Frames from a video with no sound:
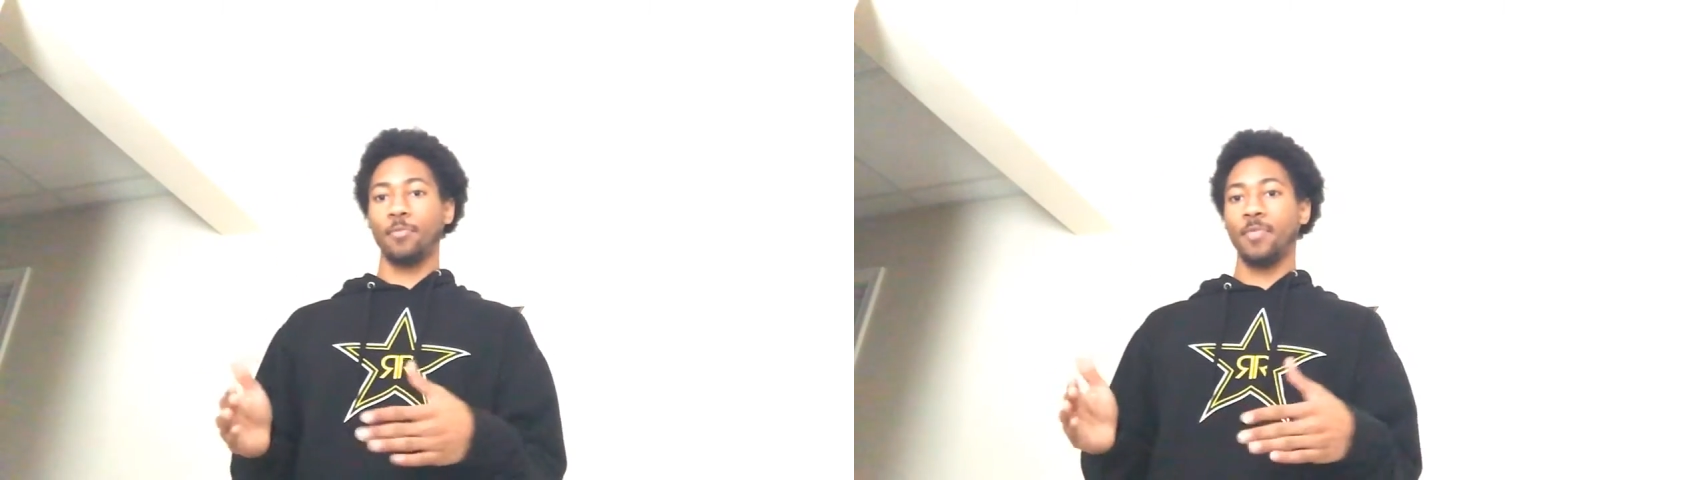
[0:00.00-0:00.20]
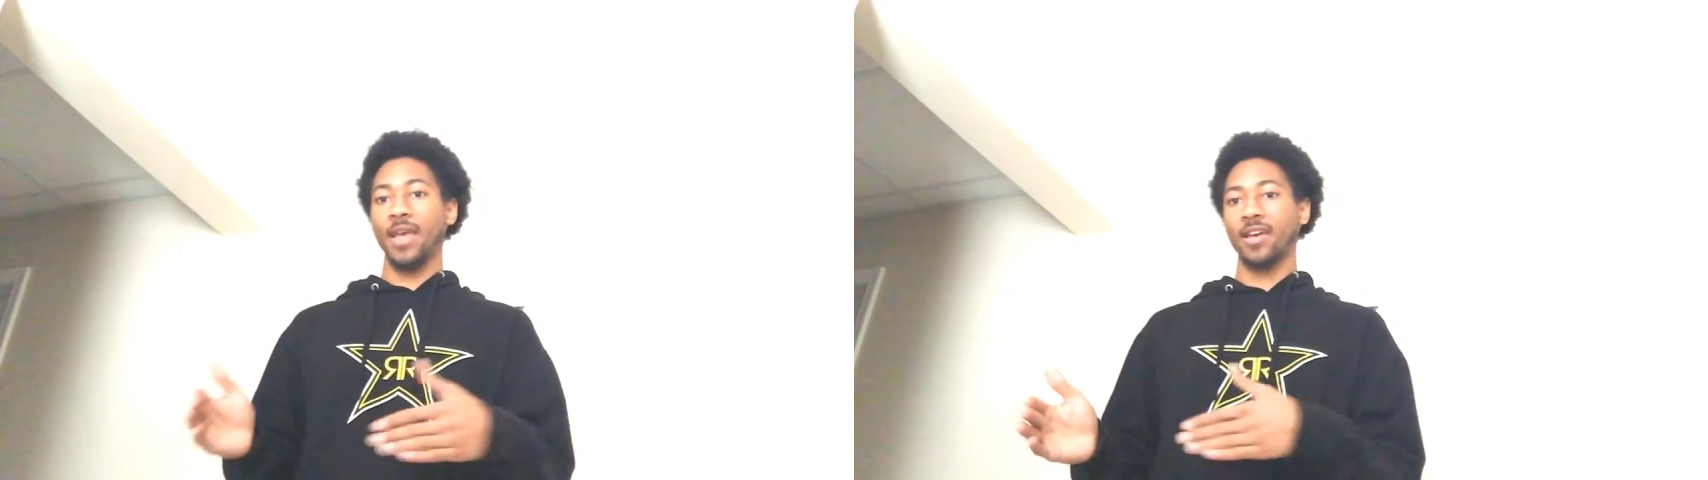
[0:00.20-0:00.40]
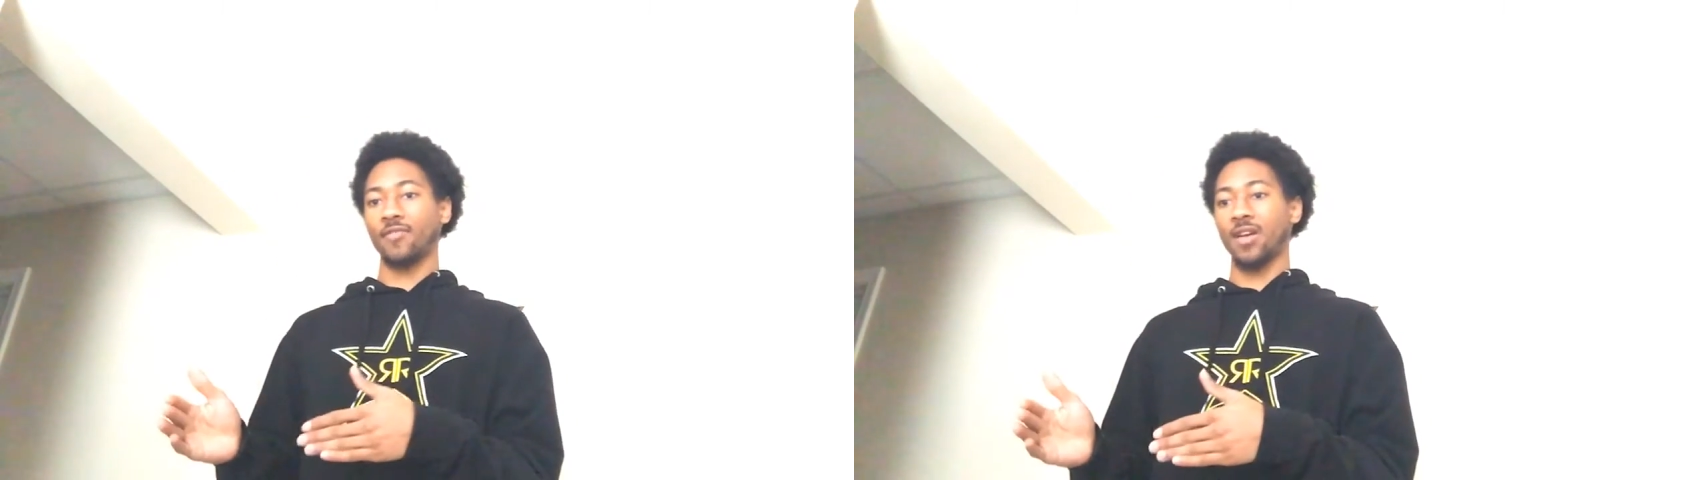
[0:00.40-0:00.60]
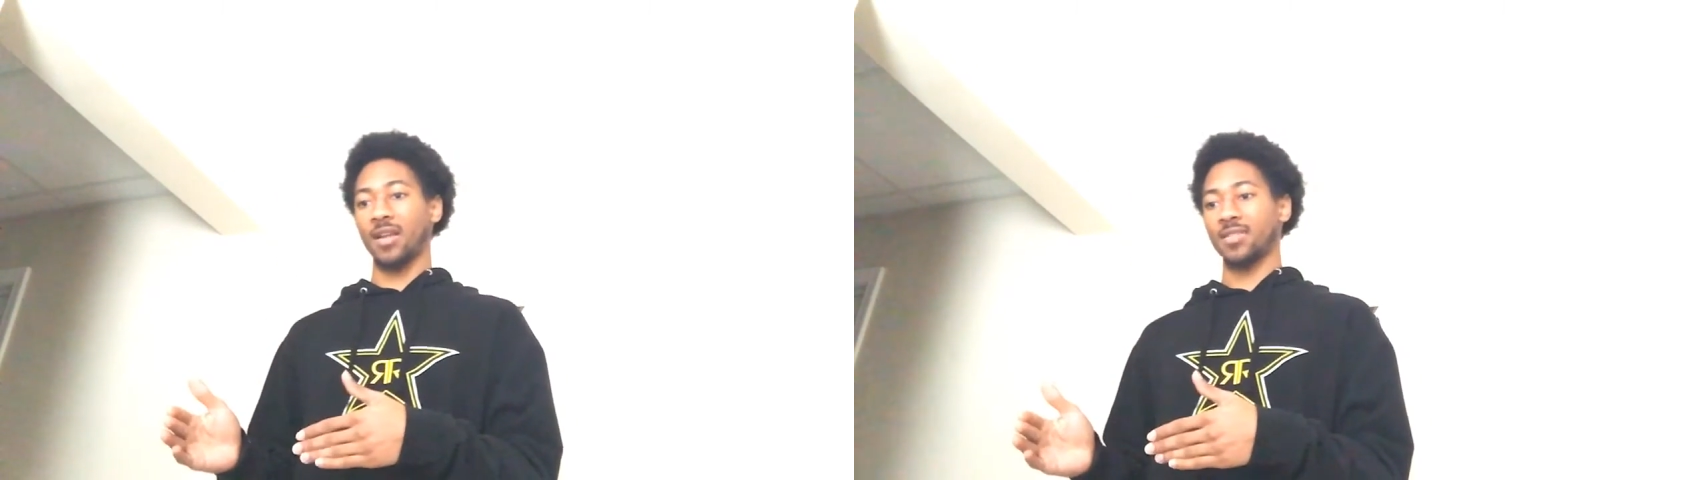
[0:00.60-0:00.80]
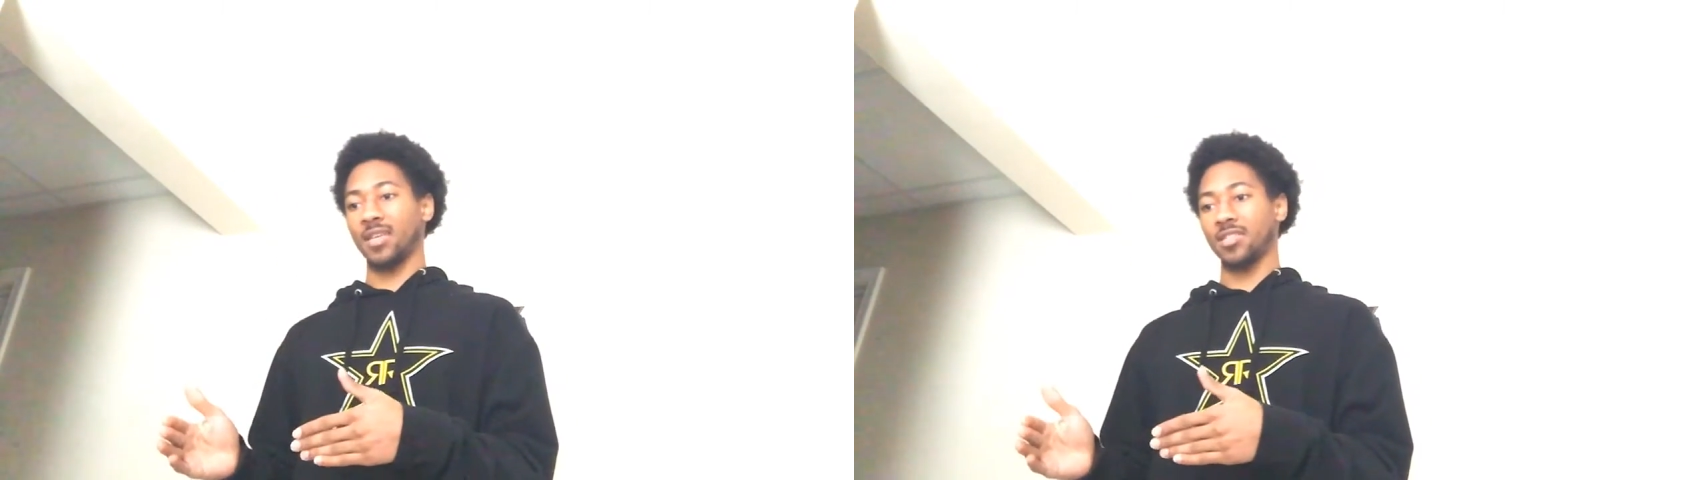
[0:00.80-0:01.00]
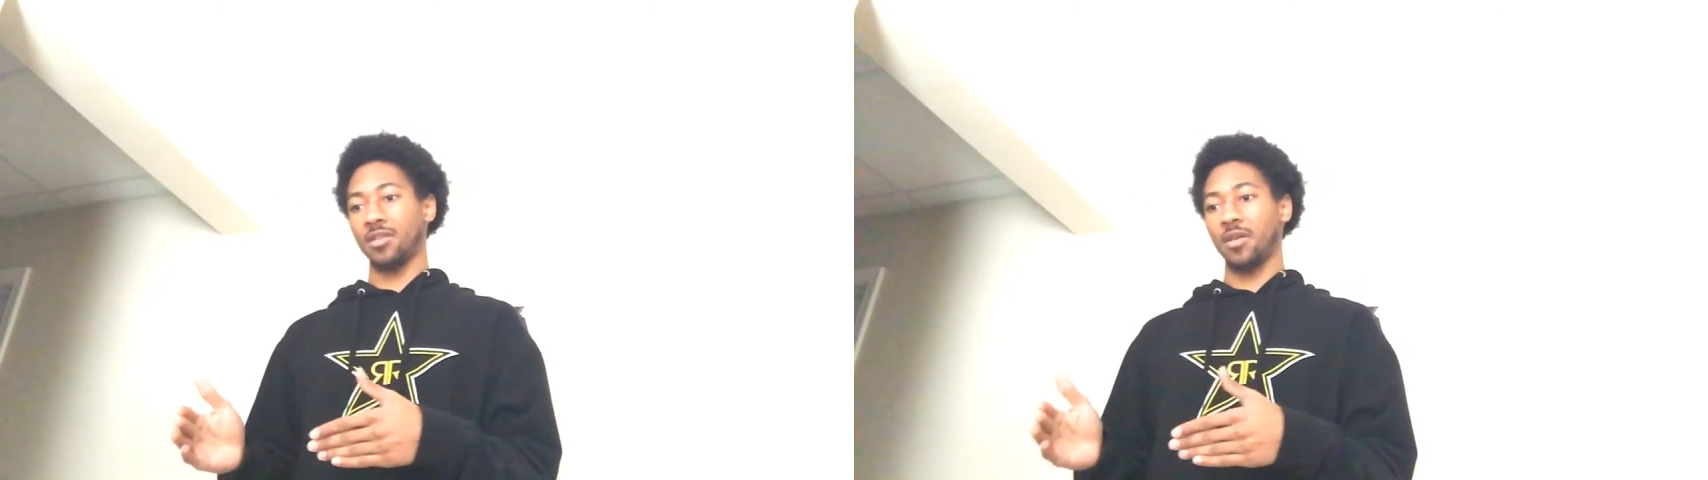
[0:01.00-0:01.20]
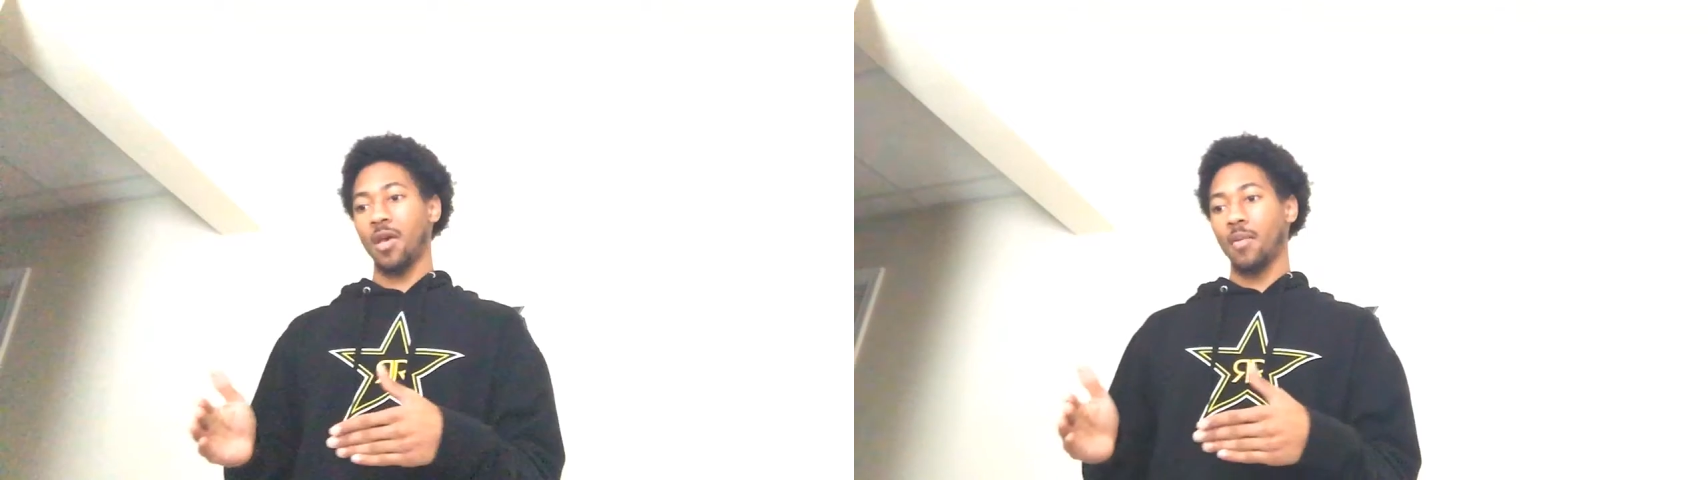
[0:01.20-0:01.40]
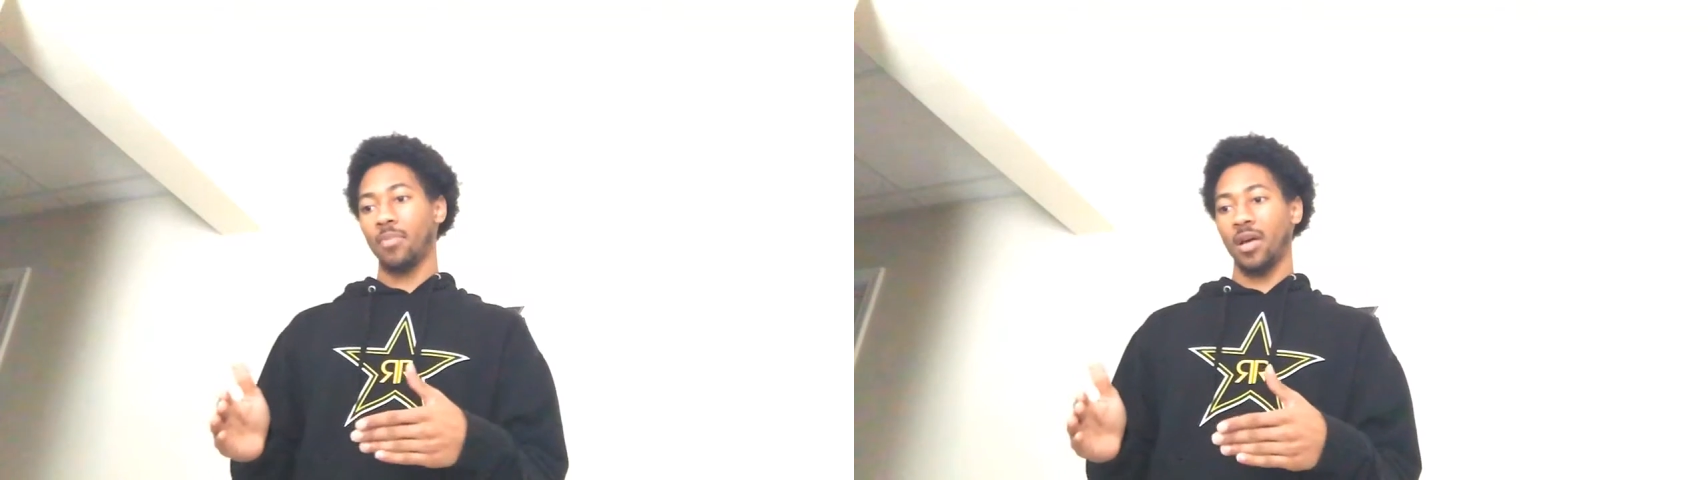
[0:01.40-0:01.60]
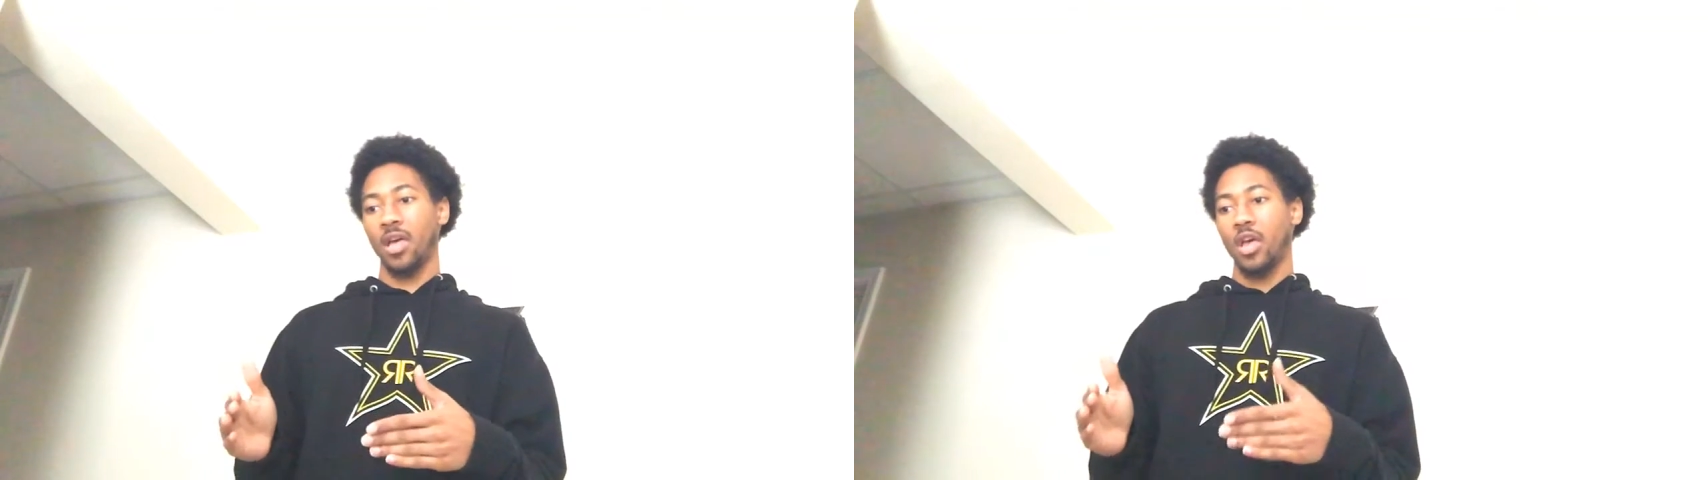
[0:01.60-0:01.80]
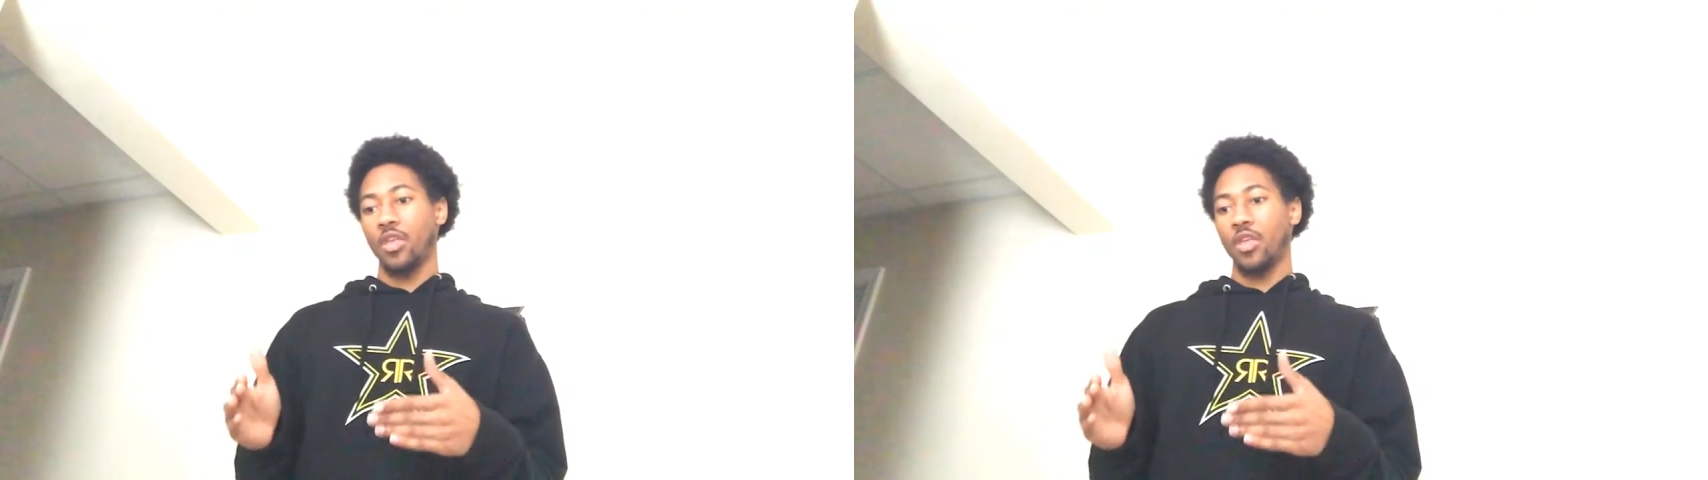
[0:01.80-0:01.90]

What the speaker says: negative connotation, but